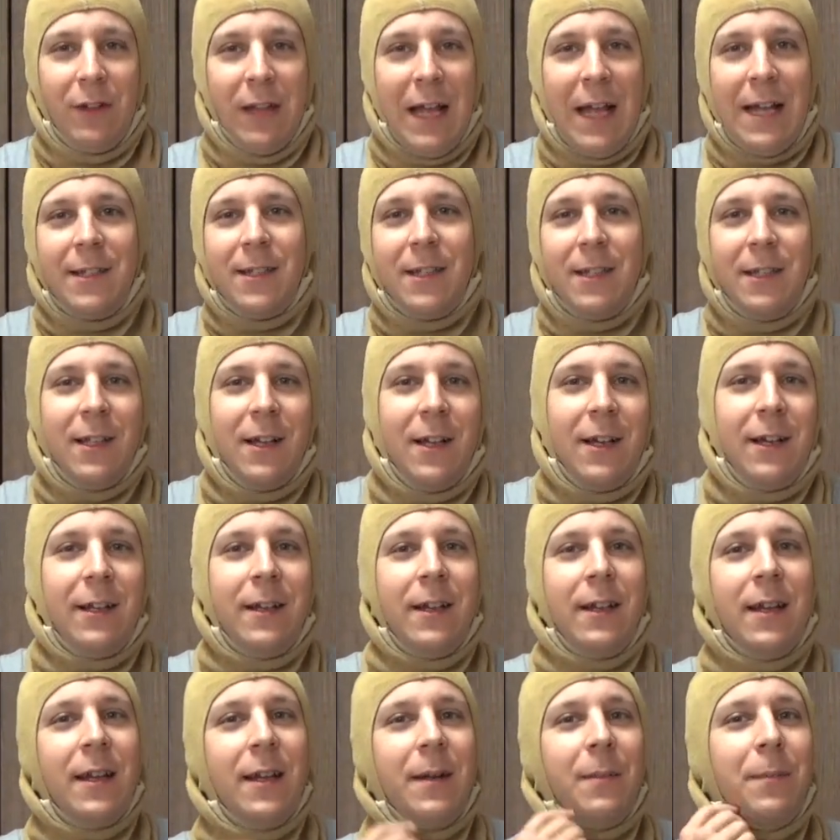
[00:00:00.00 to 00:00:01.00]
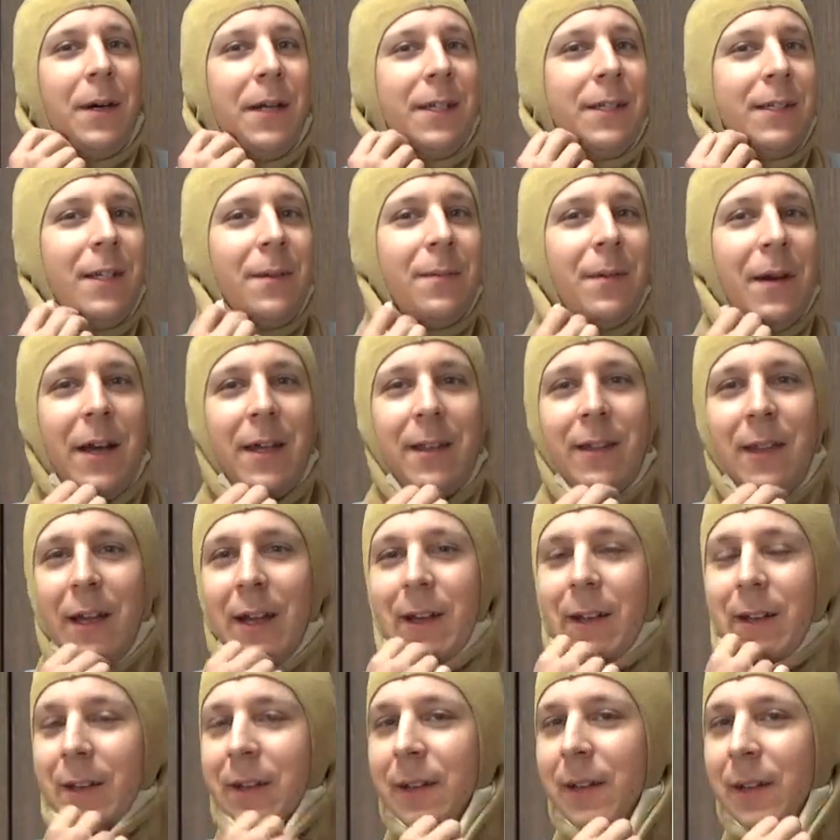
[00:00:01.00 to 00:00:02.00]
Lancelot in Monty
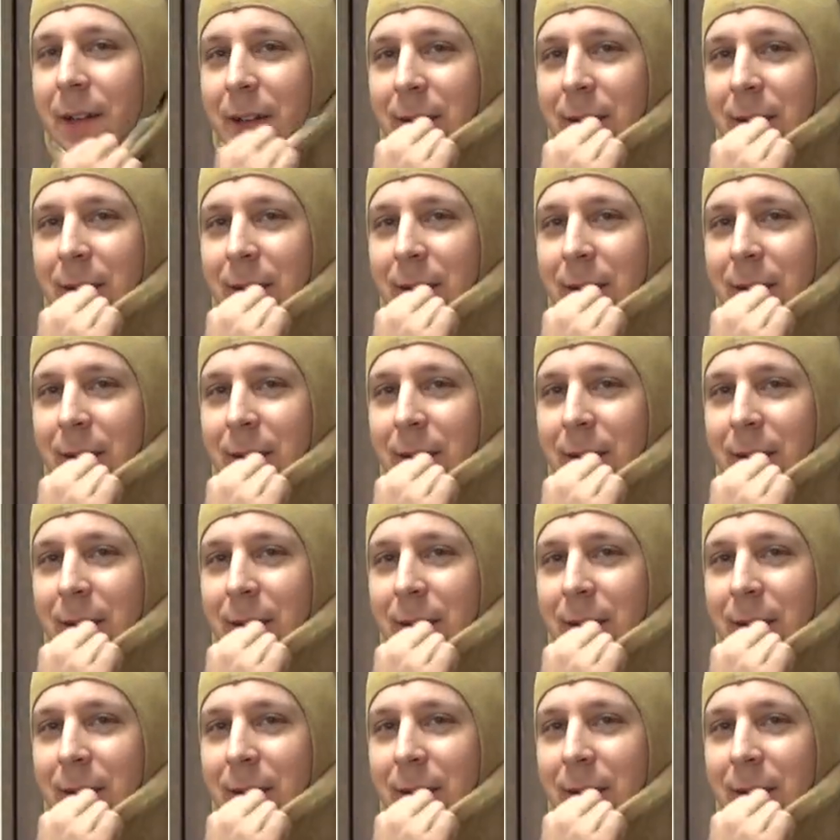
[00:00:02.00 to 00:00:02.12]
Python